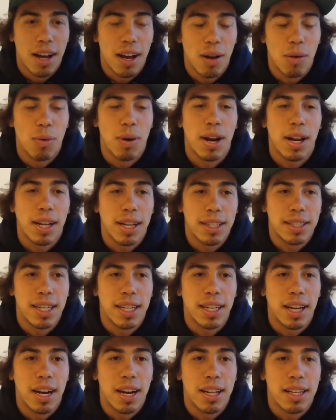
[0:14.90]
What I could
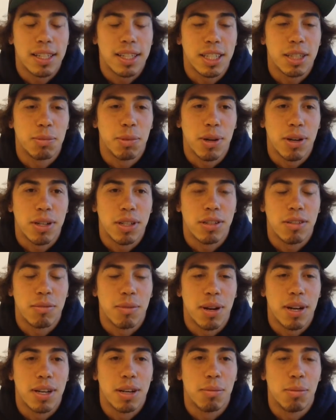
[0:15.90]
take out of this experience from
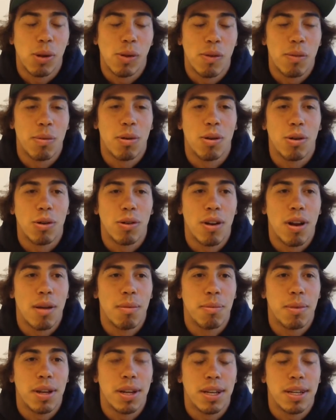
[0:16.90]
my diploma
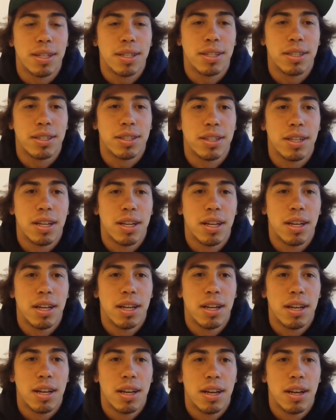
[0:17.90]
program is
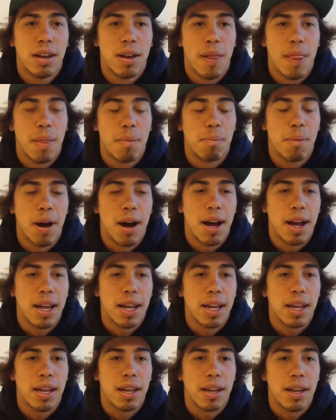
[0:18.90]

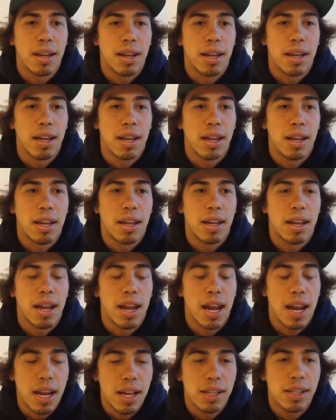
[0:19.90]
my
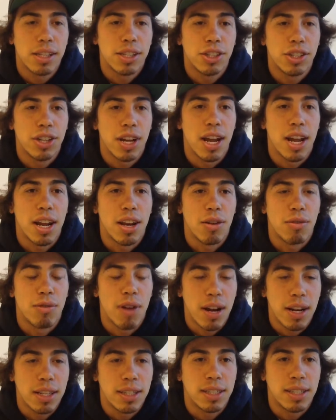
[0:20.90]
English and
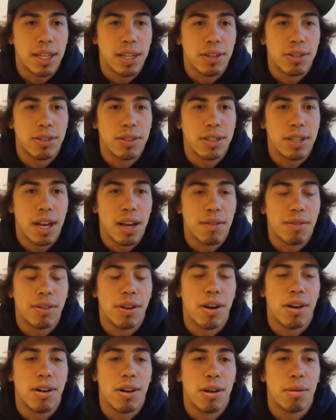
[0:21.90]
writing skills have
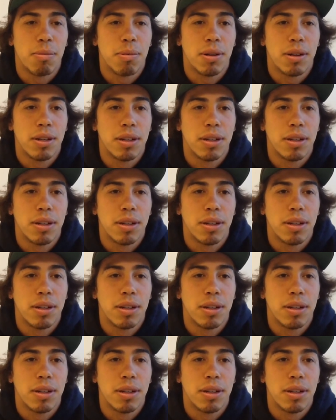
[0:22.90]
gone up